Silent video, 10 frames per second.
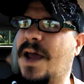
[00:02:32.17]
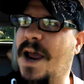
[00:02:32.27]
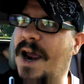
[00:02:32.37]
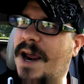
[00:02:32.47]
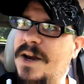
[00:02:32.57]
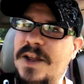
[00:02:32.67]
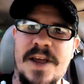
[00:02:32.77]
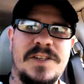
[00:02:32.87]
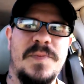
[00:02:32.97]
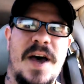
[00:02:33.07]
And
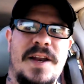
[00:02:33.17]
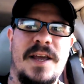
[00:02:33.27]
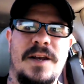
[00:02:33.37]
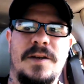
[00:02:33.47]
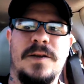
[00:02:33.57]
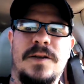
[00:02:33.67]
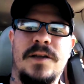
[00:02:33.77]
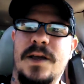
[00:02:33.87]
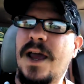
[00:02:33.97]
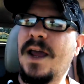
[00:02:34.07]
that's about it.
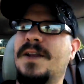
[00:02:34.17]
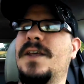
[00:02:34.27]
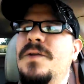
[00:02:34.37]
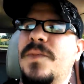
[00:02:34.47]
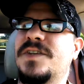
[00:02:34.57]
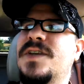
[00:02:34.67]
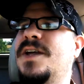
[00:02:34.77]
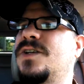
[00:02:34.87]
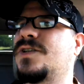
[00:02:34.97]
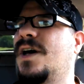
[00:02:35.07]
And then my
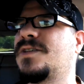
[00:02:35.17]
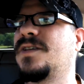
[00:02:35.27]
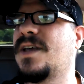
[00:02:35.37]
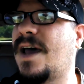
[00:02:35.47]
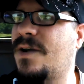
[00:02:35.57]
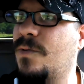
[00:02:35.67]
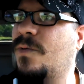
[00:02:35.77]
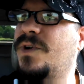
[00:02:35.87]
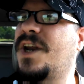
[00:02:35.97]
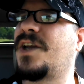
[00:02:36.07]
son just lost his hat.
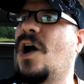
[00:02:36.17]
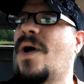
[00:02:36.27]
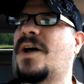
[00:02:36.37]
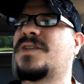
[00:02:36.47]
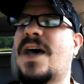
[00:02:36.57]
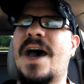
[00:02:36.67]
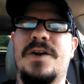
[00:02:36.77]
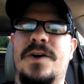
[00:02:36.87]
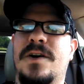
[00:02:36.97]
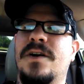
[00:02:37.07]
Did it go outside
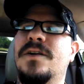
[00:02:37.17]
or?